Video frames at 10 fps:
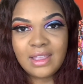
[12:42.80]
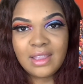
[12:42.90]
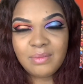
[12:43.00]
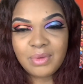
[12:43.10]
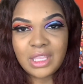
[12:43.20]

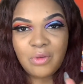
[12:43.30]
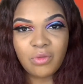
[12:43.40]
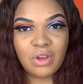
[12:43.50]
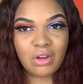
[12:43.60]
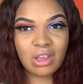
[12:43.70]
But they were
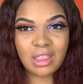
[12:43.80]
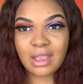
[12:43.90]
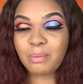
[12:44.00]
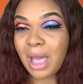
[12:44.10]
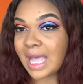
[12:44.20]
very
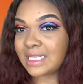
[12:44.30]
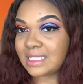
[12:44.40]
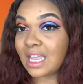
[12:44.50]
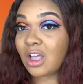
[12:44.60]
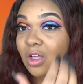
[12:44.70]
like
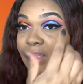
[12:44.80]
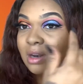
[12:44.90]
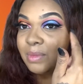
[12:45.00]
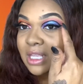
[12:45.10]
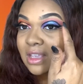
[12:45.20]
pastel, and I
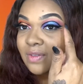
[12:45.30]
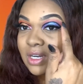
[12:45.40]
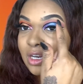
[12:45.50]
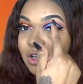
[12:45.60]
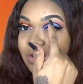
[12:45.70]
mean even
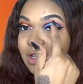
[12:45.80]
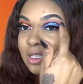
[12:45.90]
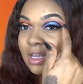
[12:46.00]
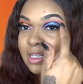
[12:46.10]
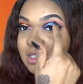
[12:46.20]
here you can
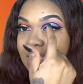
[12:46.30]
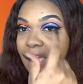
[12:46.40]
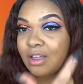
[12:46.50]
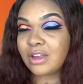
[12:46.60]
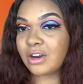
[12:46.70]
kind of see
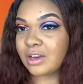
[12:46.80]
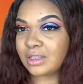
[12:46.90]
how they're